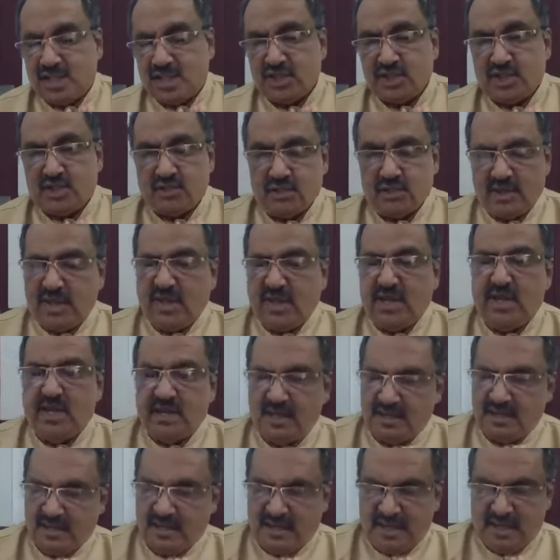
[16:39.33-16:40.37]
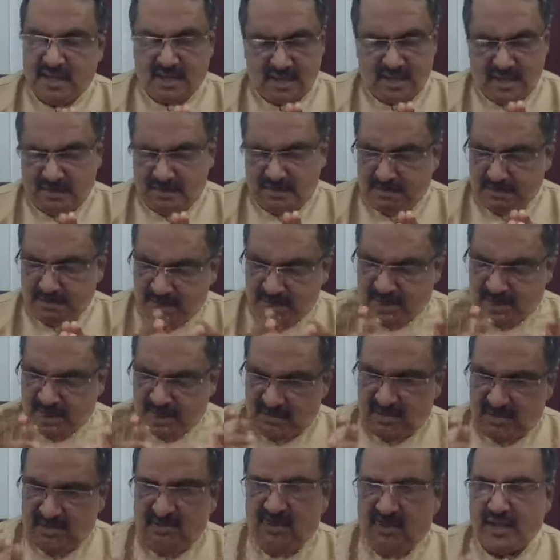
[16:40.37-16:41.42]
educational. And
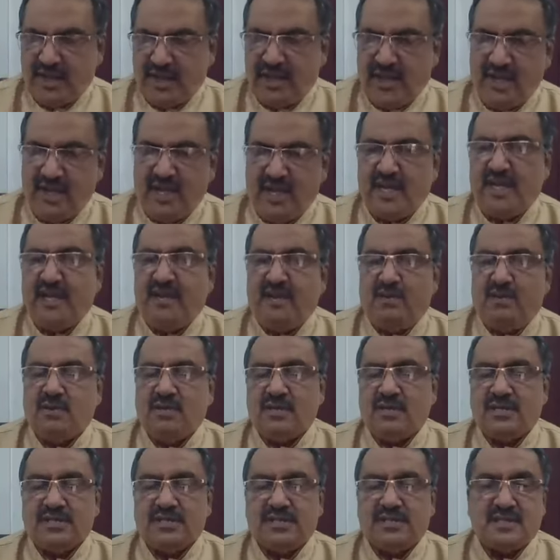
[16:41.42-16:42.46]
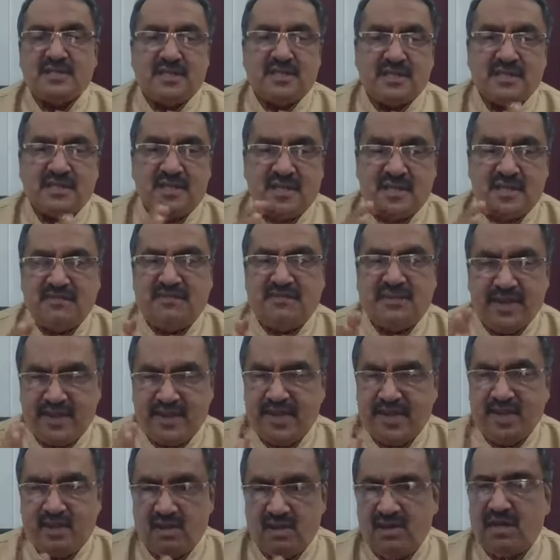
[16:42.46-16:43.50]
even for any loan, if
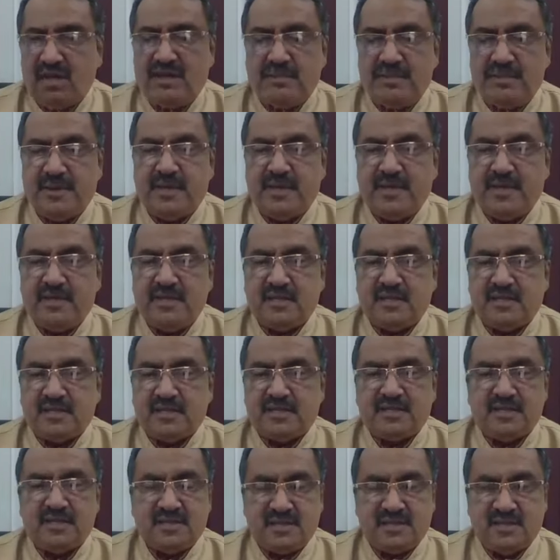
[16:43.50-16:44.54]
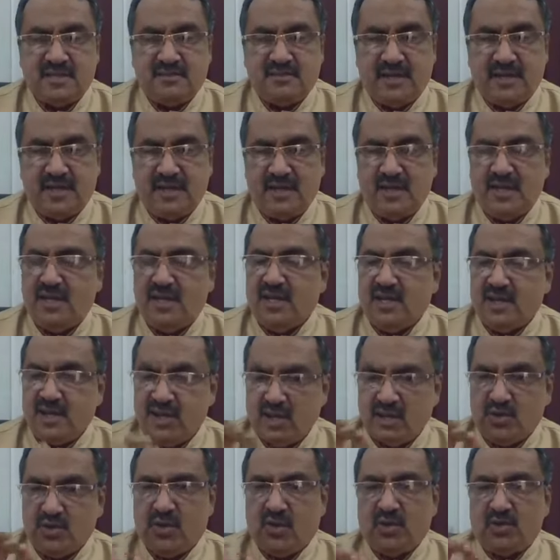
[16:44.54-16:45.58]
any holiday period interest is given,
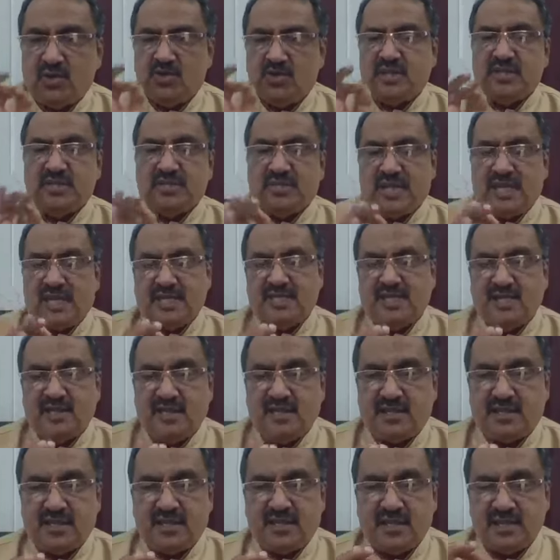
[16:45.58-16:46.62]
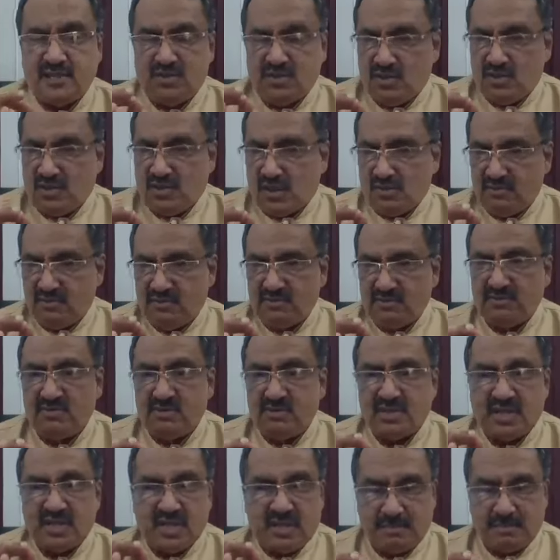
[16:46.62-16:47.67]
you go to the sanction letter, you have
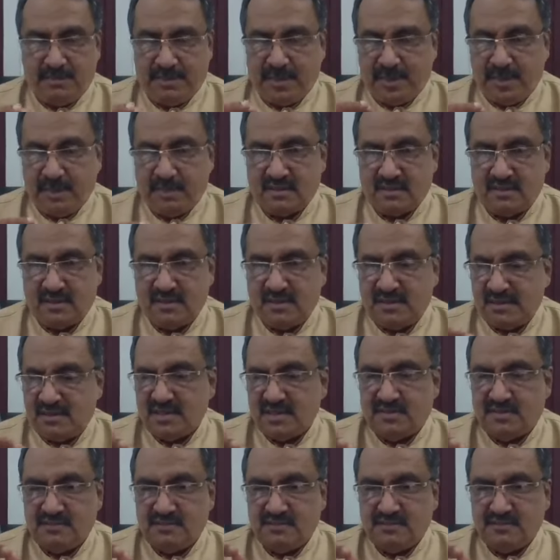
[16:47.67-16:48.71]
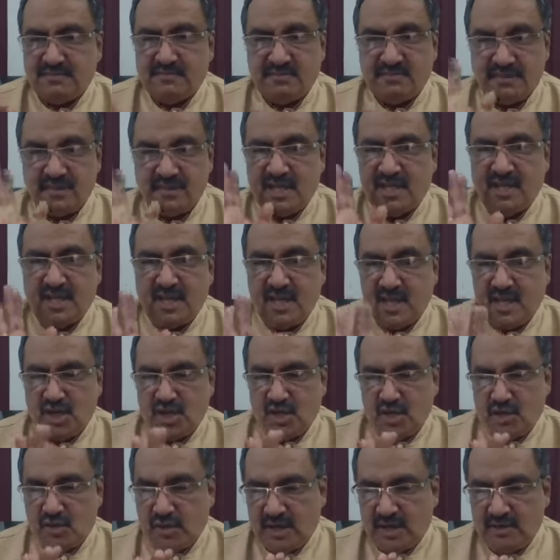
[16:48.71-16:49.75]
to compare. This is a thing
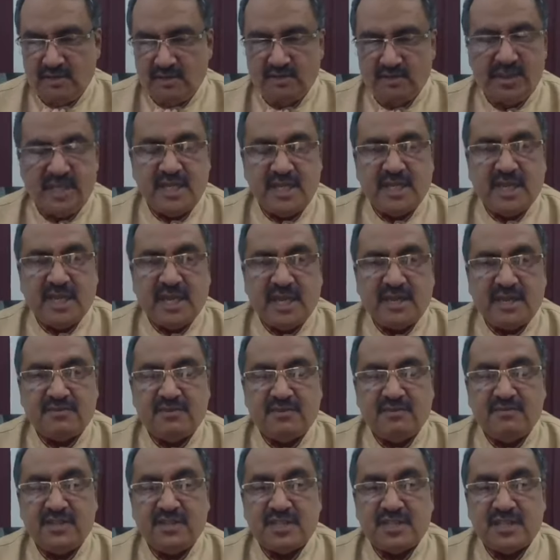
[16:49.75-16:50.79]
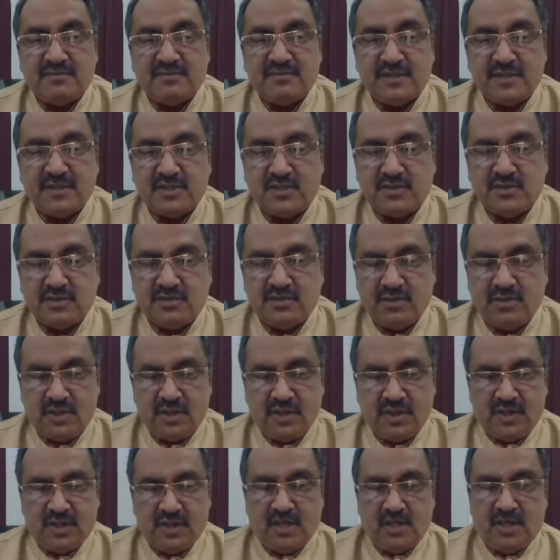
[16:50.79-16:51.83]
you have to be careful with reference
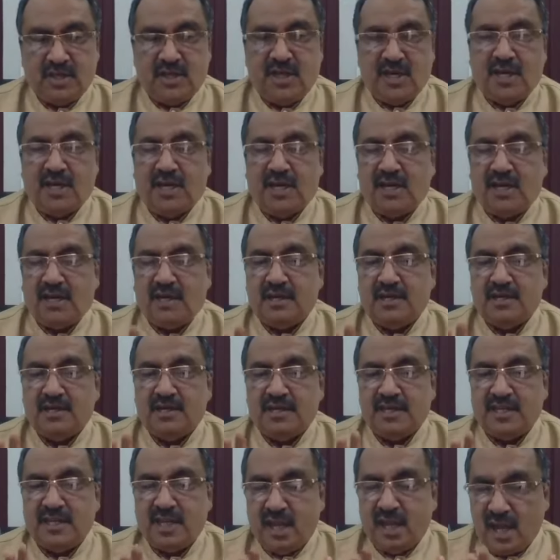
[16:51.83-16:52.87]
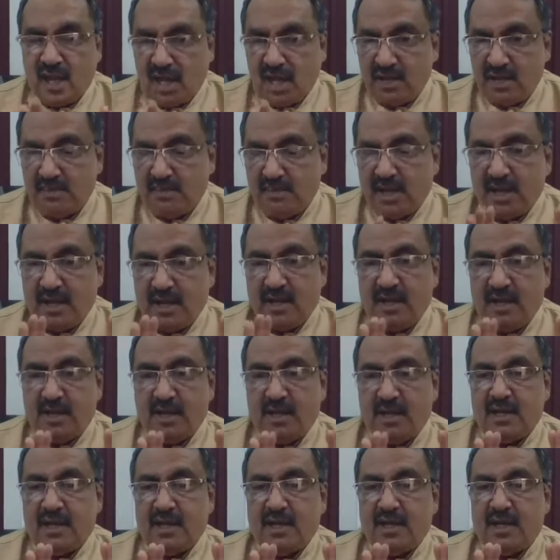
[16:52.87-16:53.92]
to
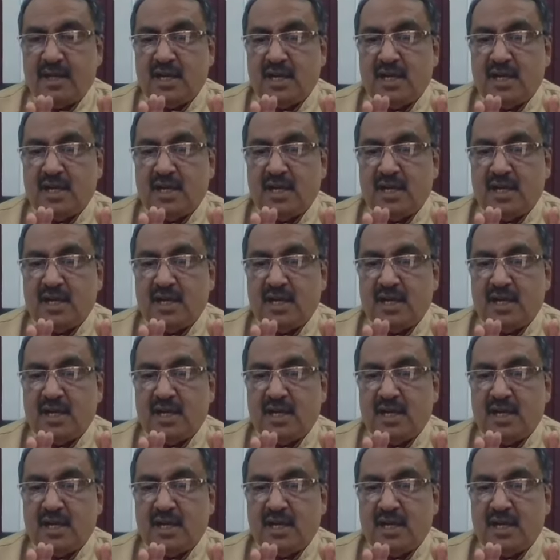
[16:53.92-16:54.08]
normal